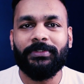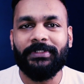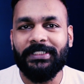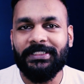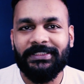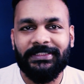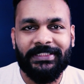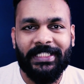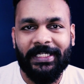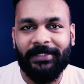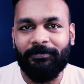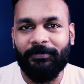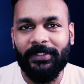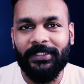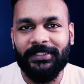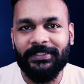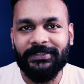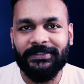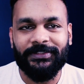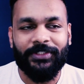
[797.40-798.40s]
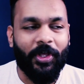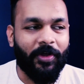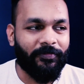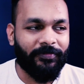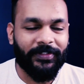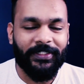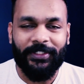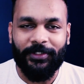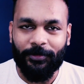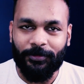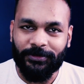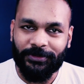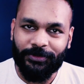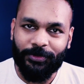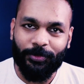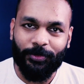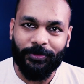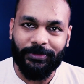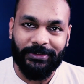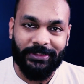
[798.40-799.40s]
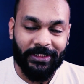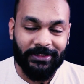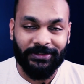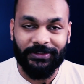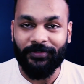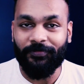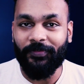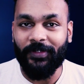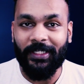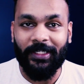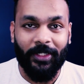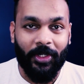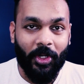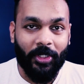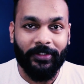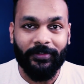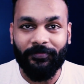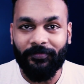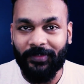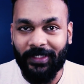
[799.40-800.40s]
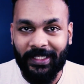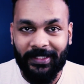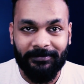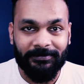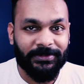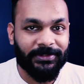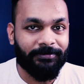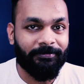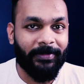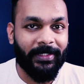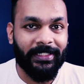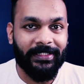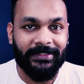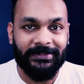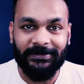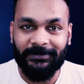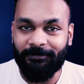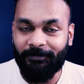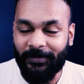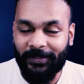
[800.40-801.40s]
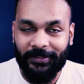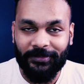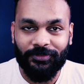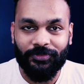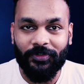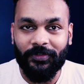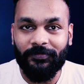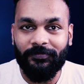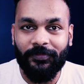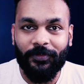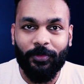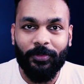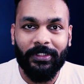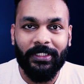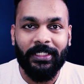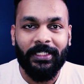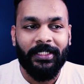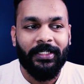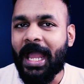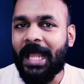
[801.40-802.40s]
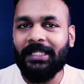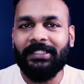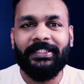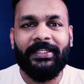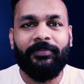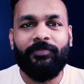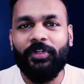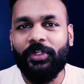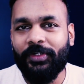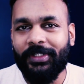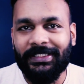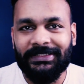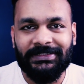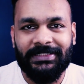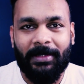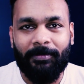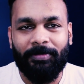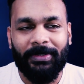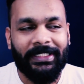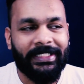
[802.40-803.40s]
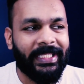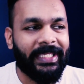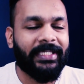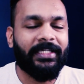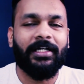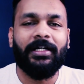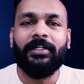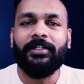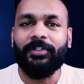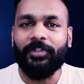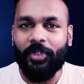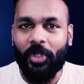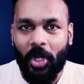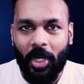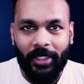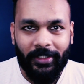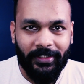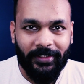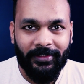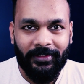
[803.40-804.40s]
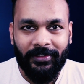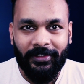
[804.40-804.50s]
This statement is often used to justify a lot of claims by spiritual folk. I'll give you an example. Take God.